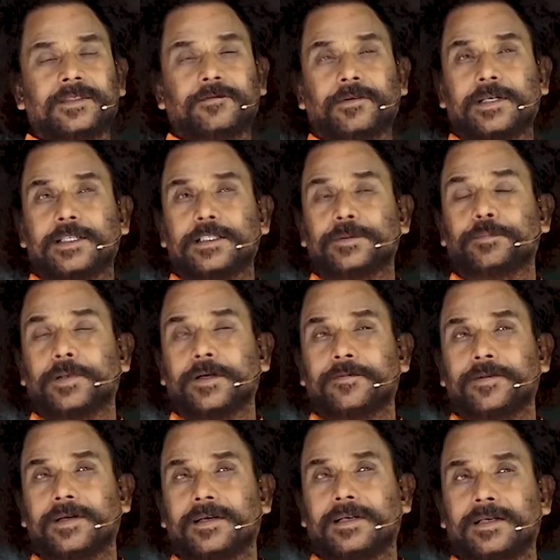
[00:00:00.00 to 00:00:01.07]
What is the
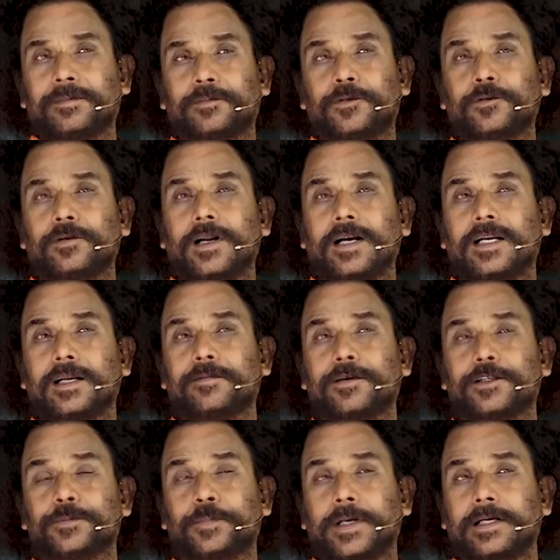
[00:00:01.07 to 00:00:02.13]
perfect love? Do not have
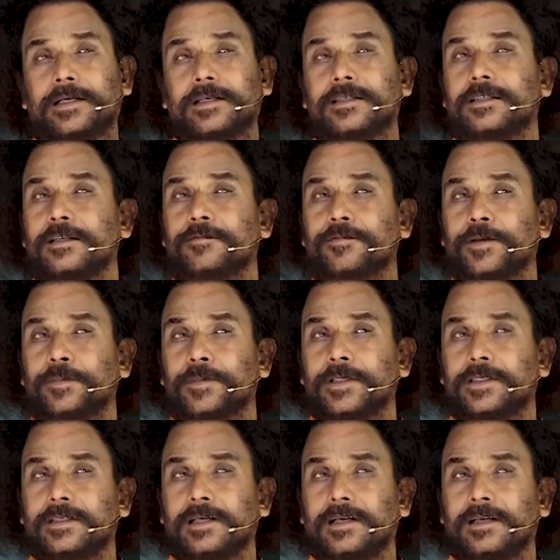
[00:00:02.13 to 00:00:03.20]
expectation from the
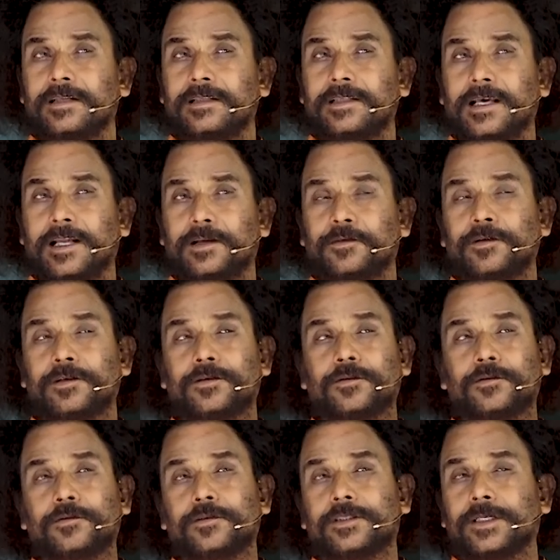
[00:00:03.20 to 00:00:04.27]
children they are going
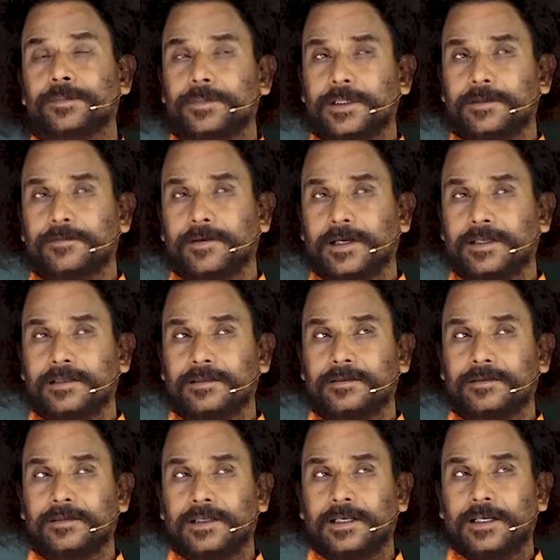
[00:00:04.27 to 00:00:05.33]
to do something for
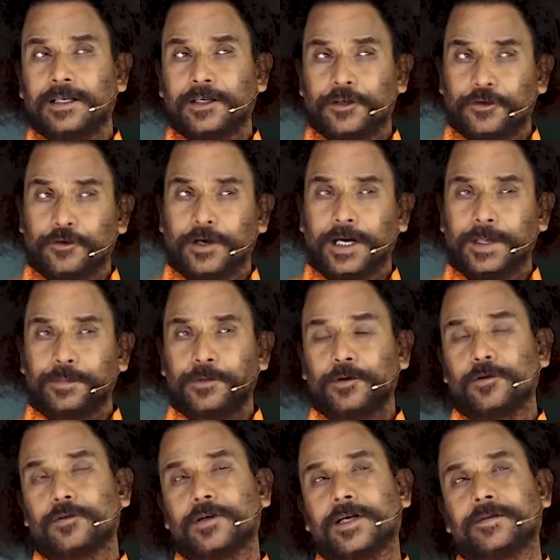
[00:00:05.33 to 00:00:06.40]
you. You have to
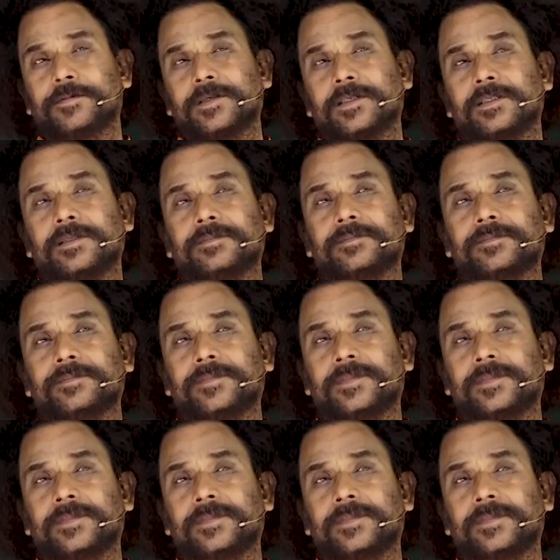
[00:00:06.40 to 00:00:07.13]
look after them.